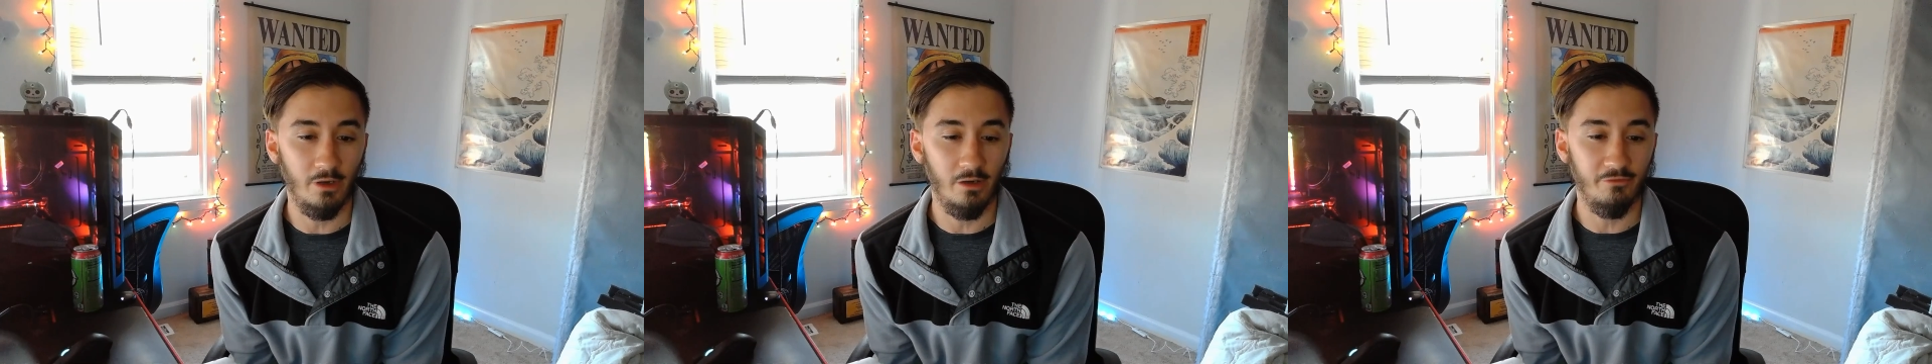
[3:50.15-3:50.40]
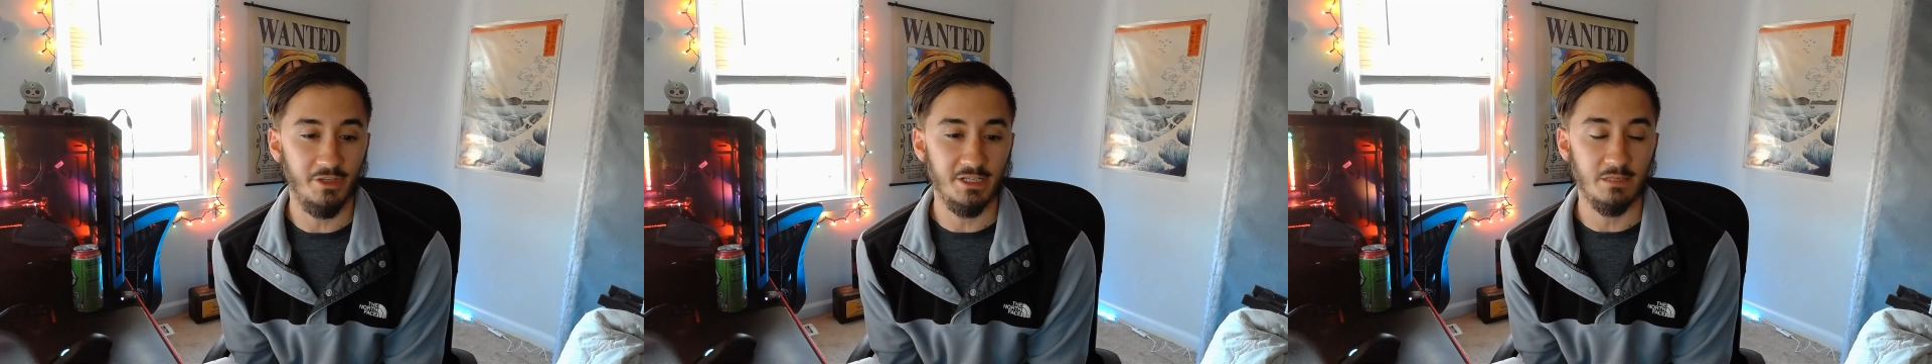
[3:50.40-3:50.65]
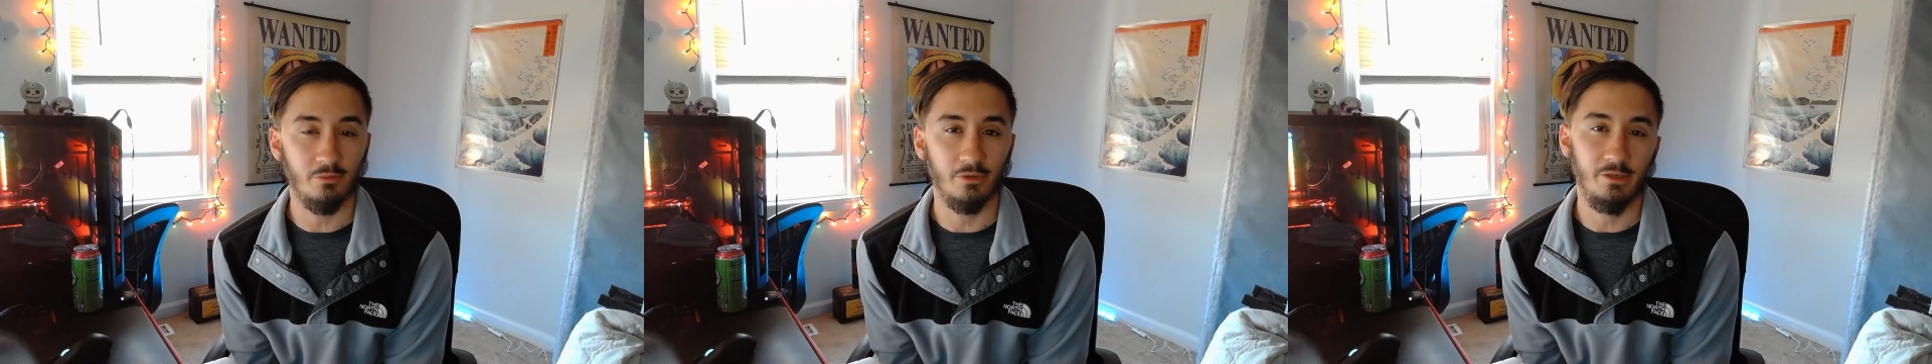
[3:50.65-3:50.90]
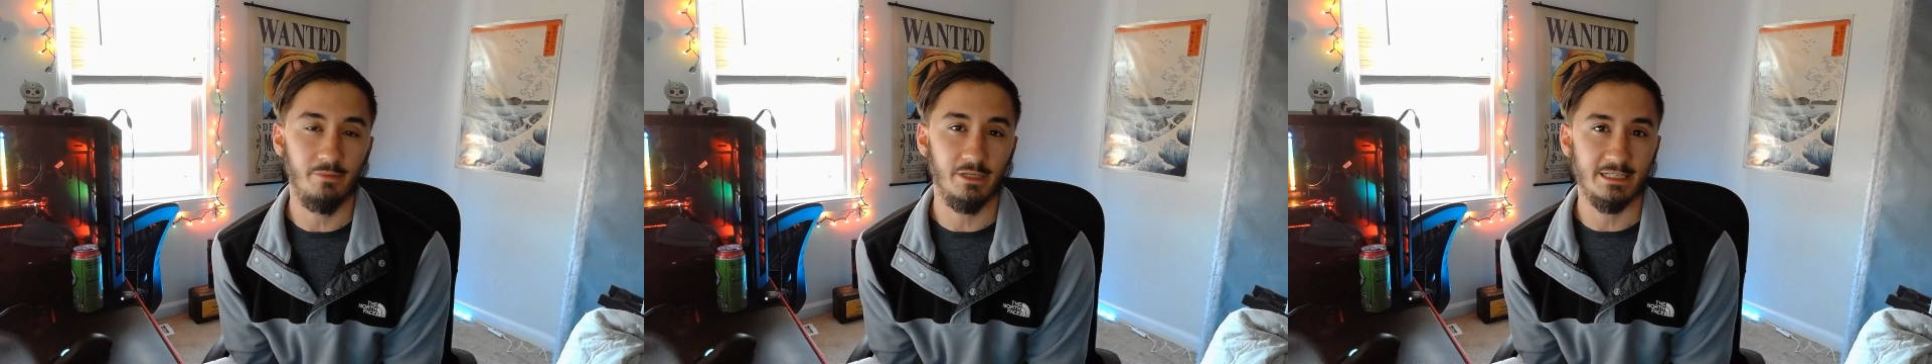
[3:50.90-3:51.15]
of
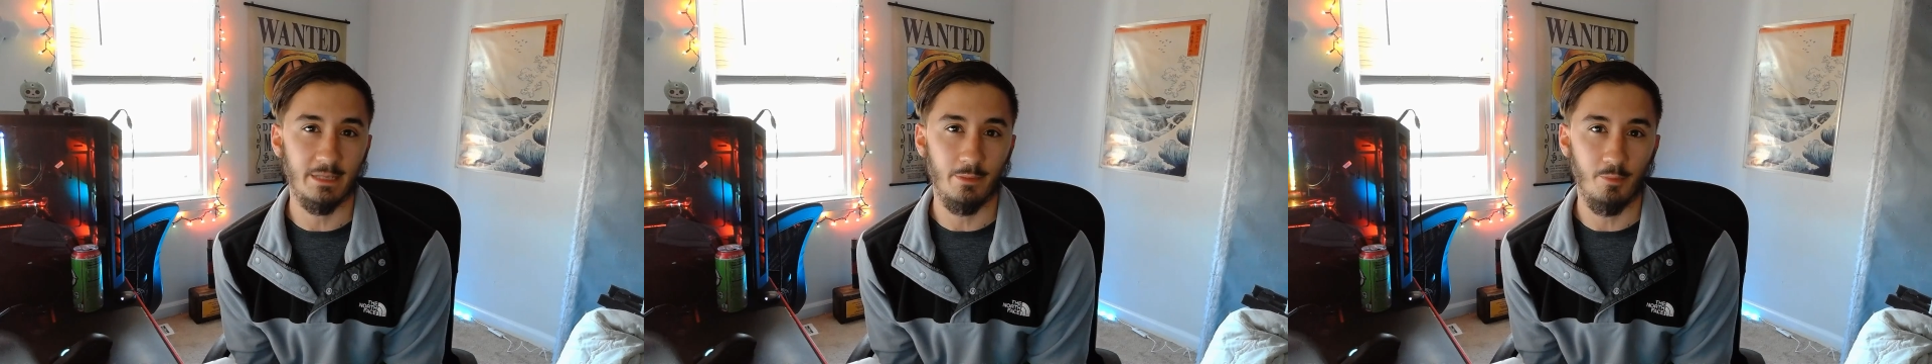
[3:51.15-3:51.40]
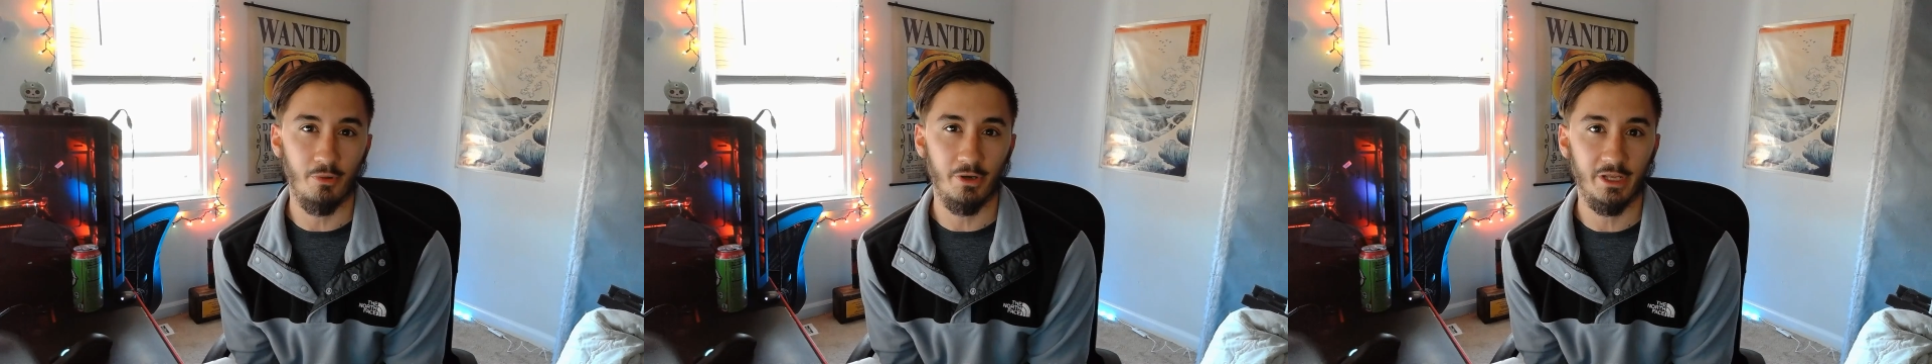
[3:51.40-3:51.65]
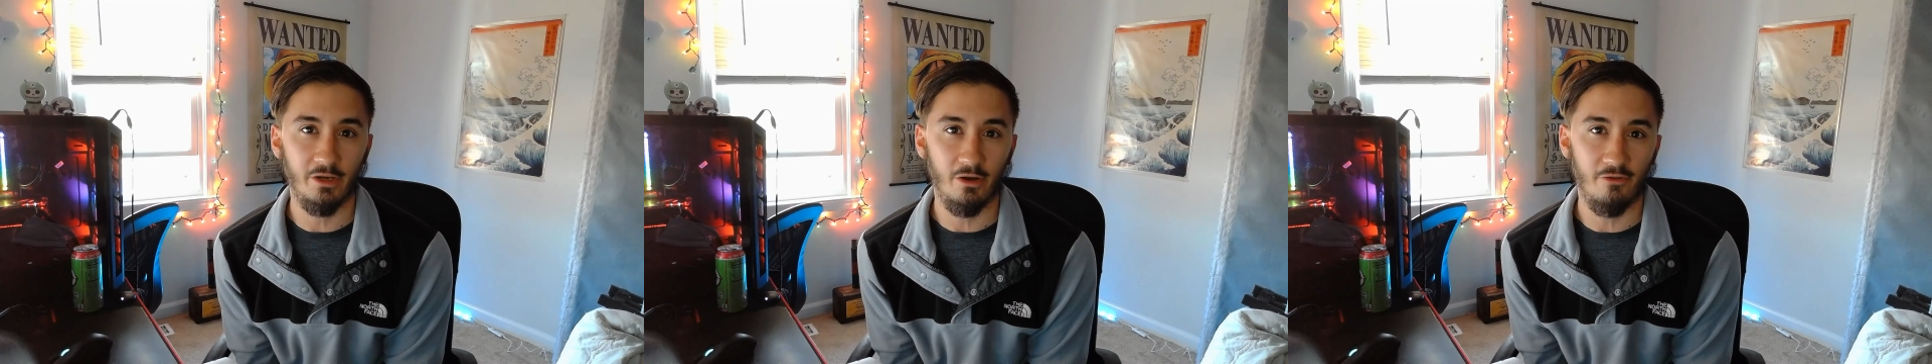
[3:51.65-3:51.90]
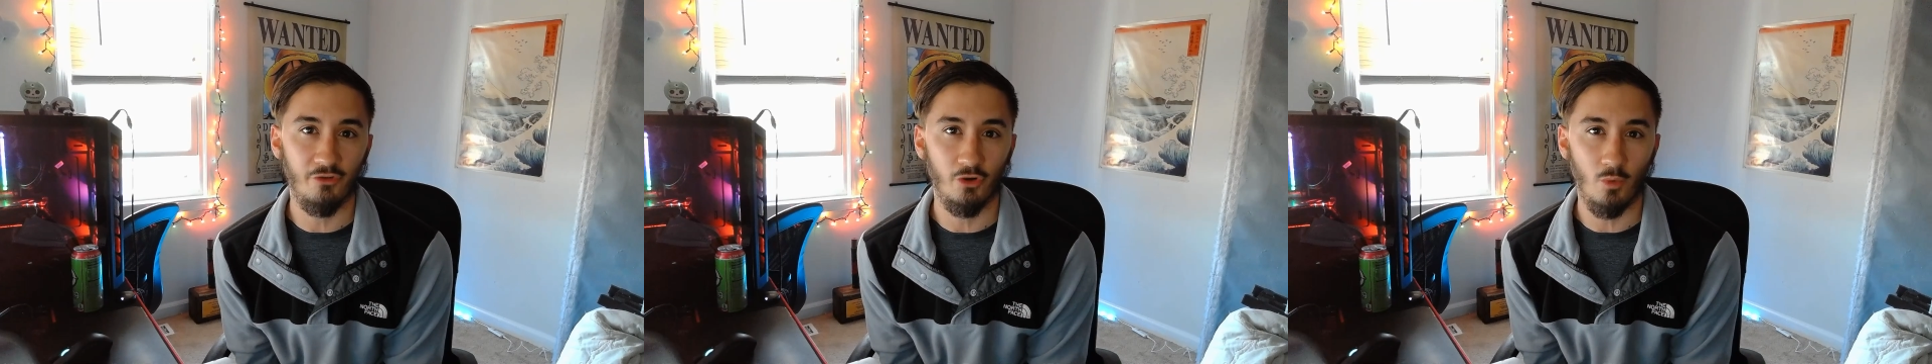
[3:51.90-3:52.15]
discipline because I've been putting it
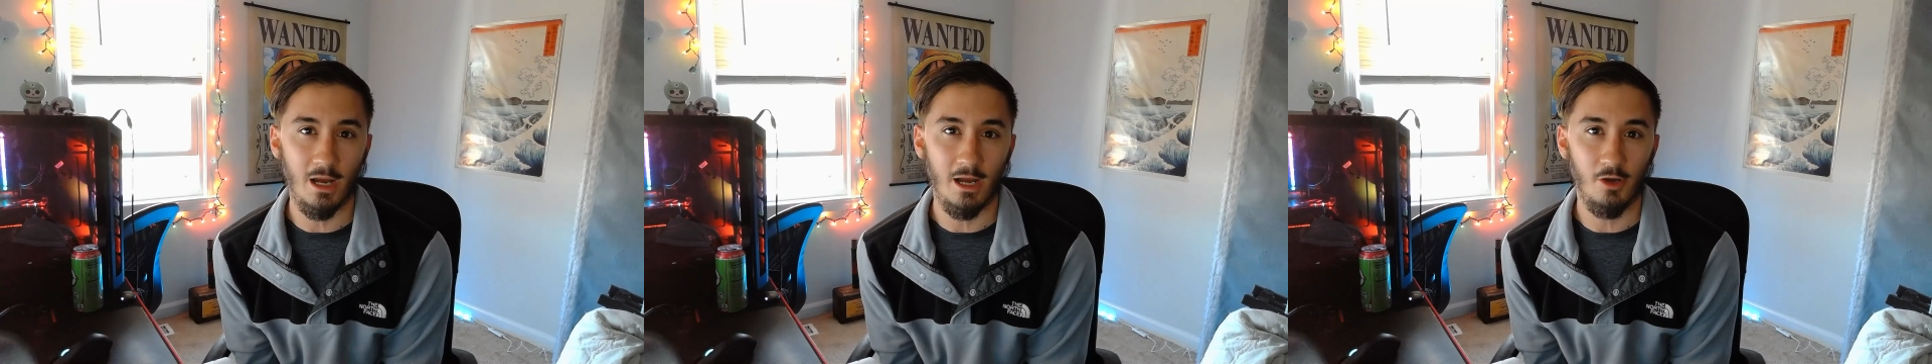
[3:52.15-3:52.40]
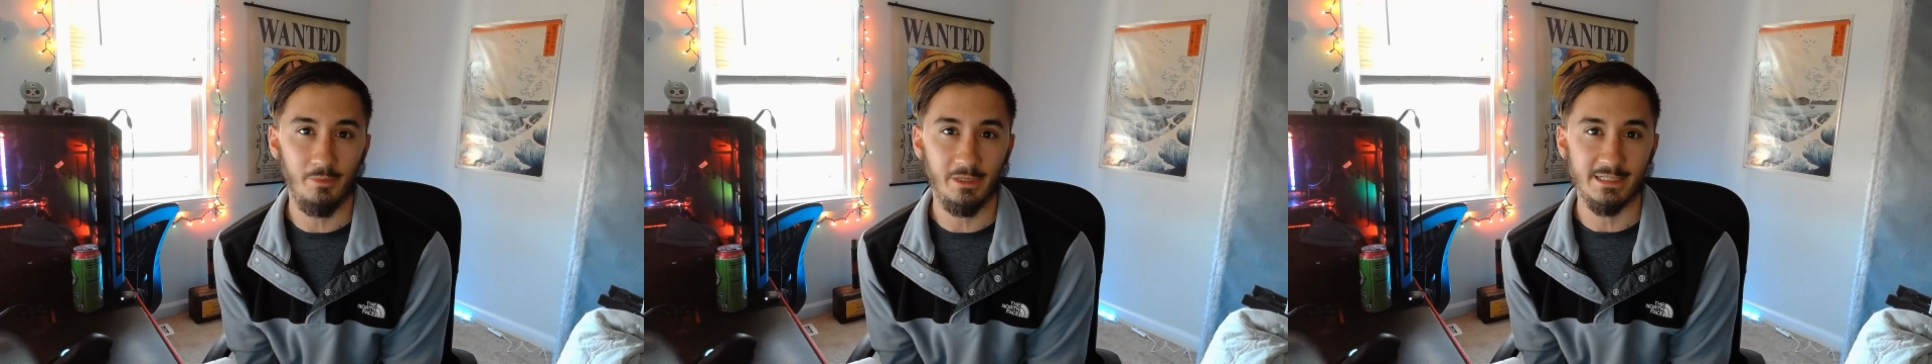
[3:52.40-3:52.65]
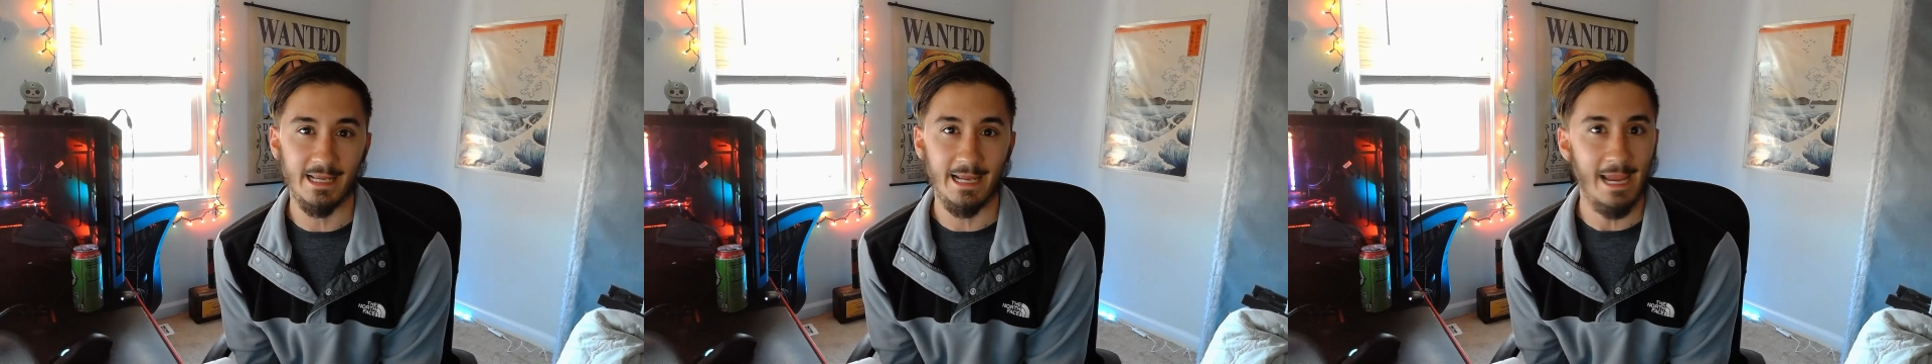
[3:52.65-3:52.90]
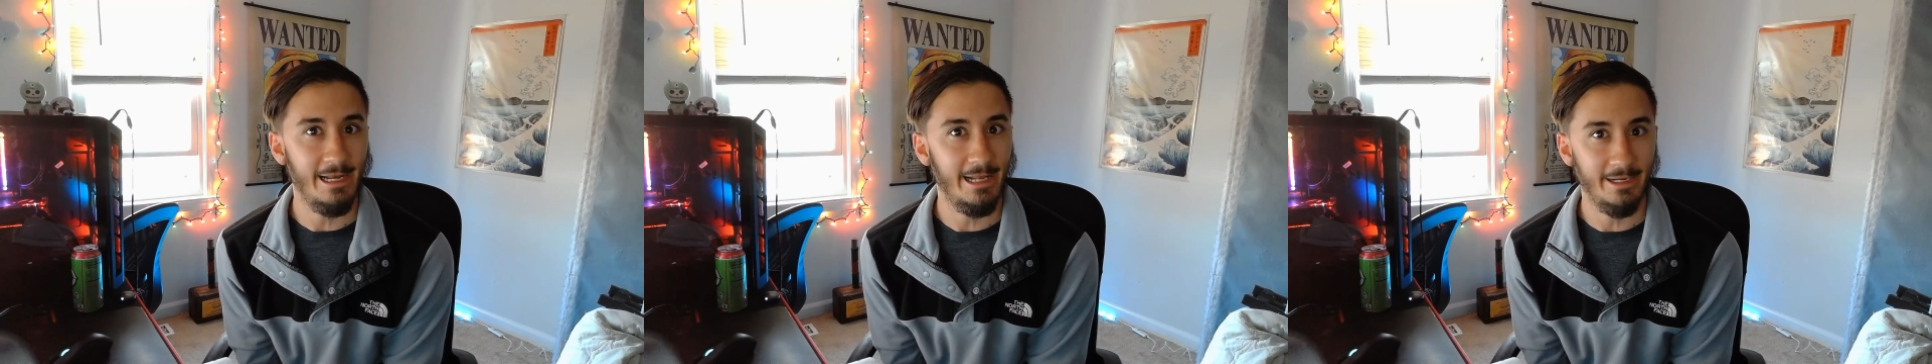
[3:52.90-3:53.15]
off for a while because I
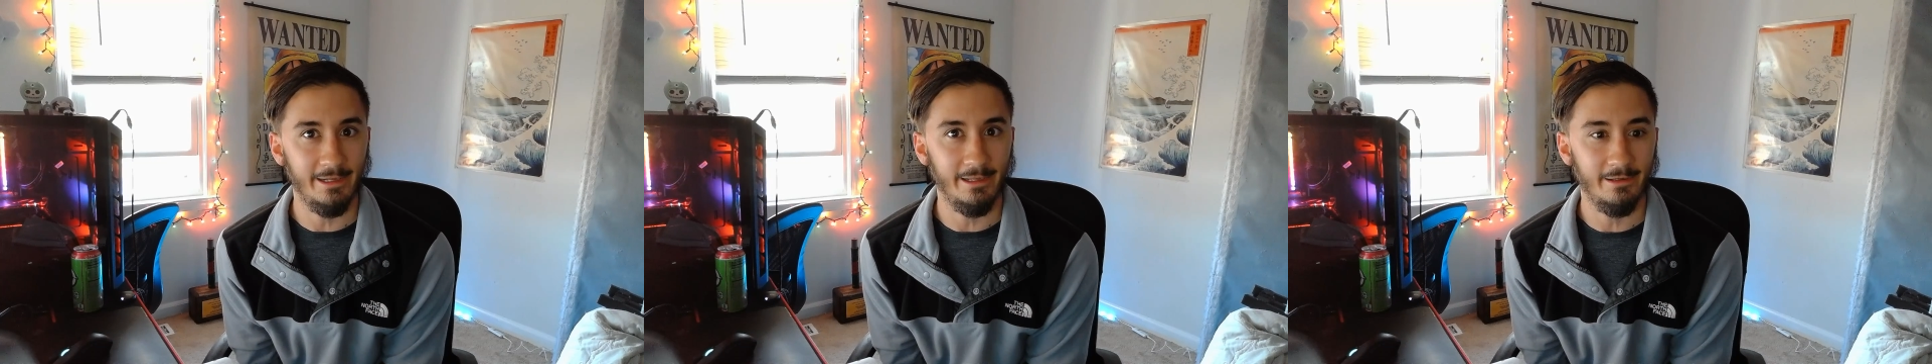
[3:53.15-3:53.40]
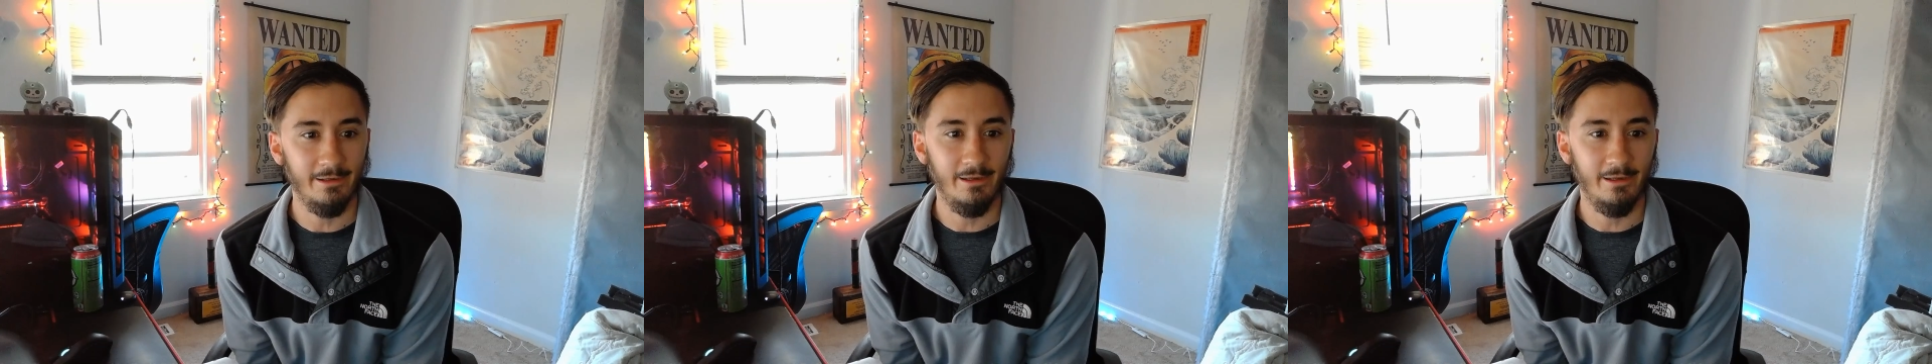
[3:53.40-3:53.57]
hate editing.